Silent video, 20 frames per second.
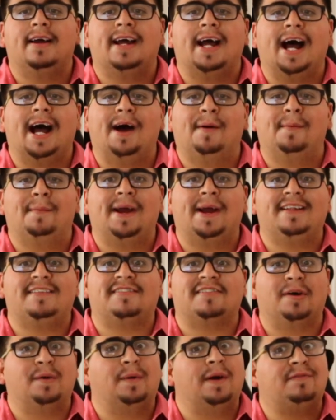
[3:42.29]
Um, and
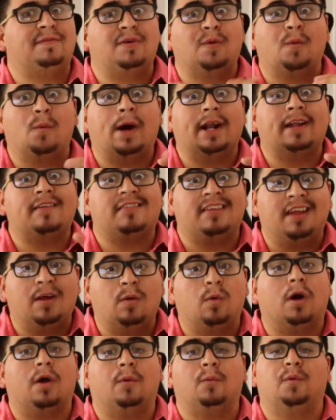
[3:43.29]
so if you want to see
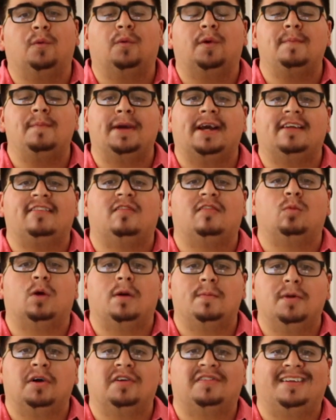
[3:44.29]
where, what mazes we're
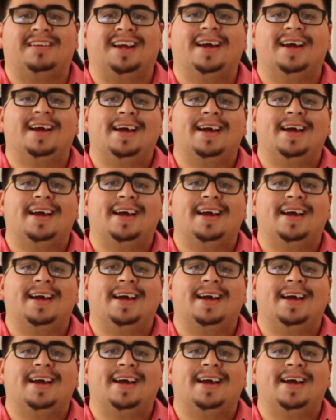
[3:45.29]
most